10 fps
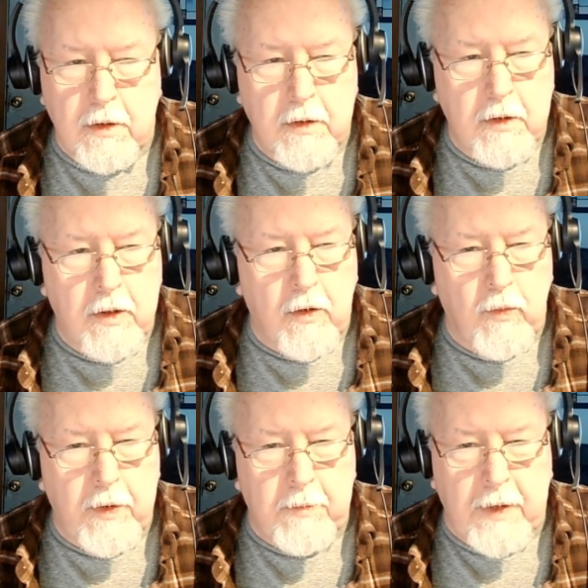you know
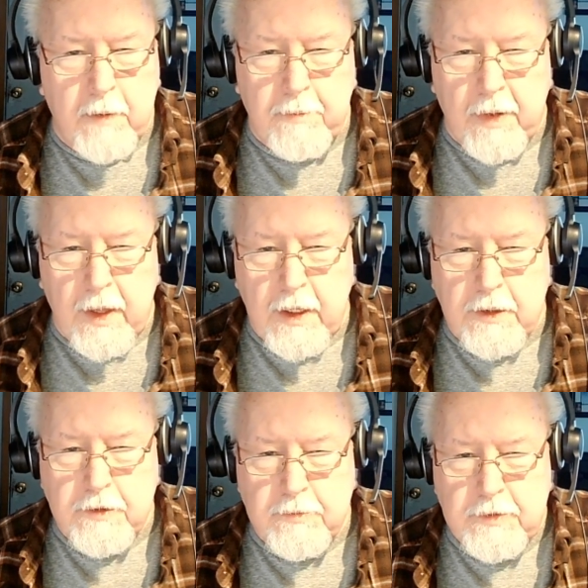we make
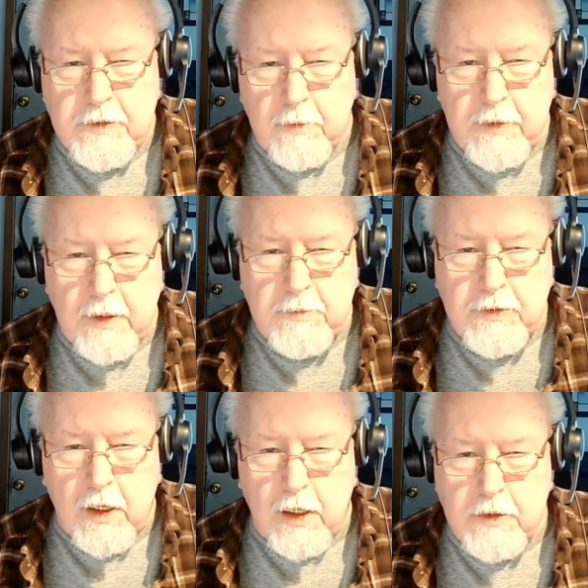plans, but sometimes
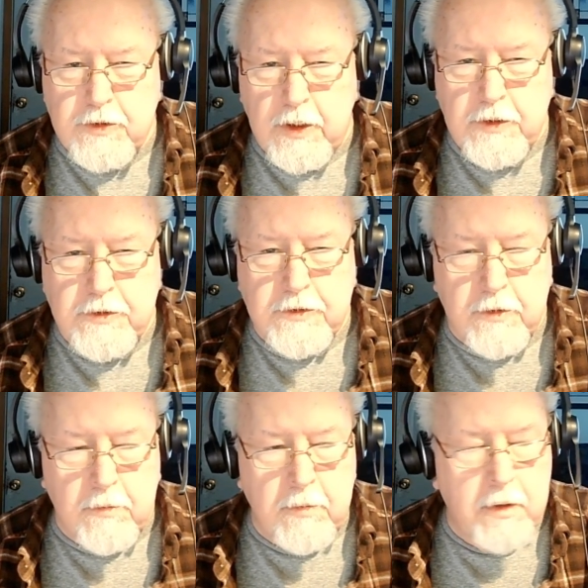God changes them.